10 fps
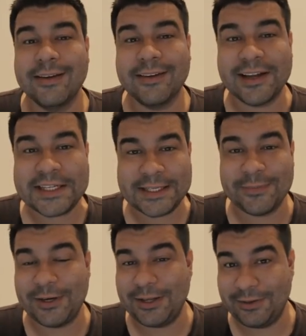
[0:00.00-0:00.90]
Guys,
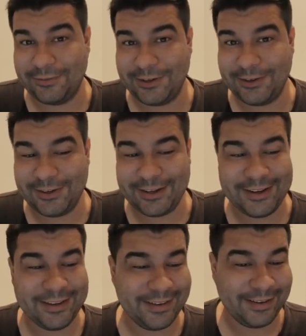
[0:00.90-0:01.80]
I'm gonna end the video here.
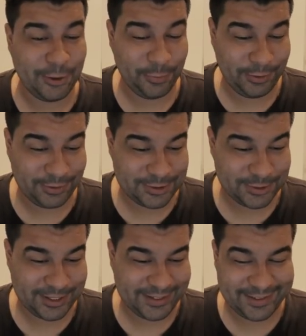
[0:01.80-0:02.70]
Hope you
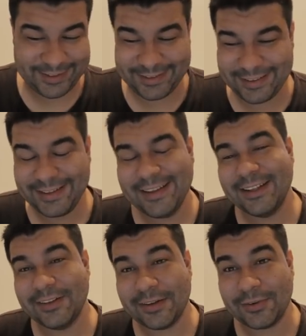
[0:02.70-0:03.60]
enjoyed it.
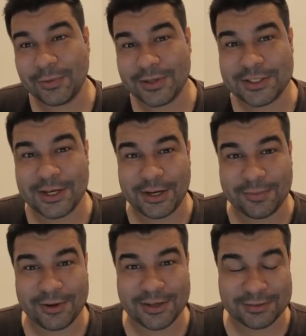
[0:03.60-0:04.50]
This was
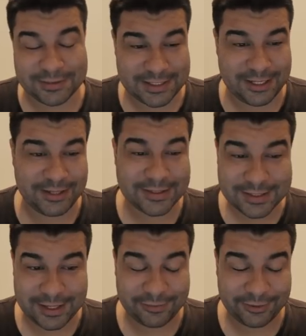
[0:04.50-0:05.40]
JDM Cars for Sale in
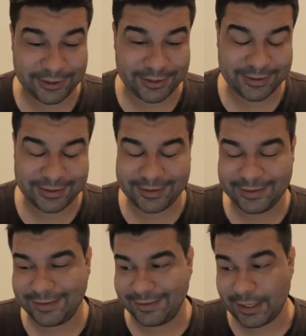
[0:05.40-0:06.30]
South Africa,
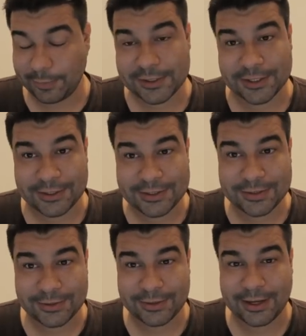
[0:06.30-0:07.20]
episode
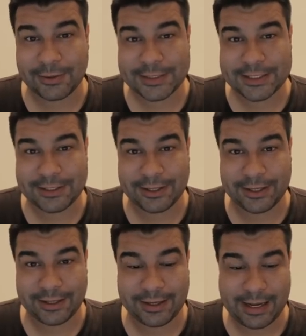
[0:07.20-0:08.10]
two. I'll see you
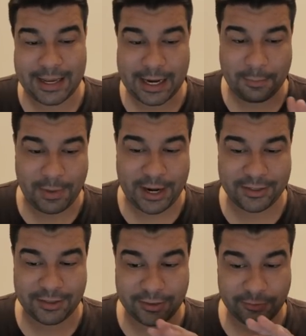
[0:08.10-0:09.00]
again in a
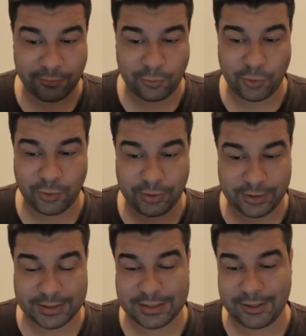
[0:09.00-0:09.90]
month for
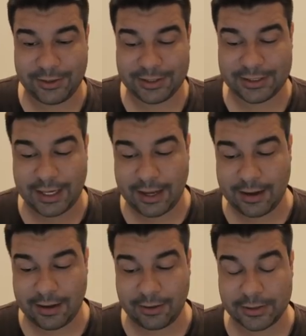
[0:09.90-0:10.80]
this series,
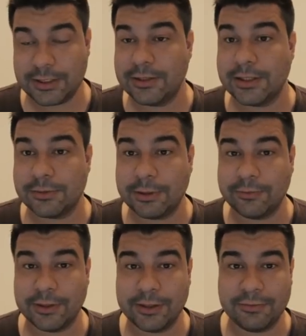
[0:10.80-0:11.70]
and I'll see you next week
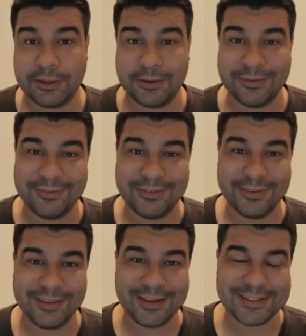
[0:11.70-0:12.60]
for another video.
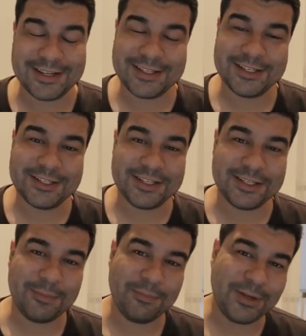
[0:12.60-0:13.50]
Thanks, guys.
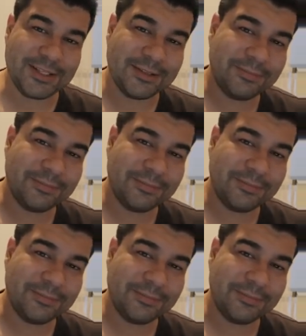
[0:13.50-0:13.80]
Cheers. Peace.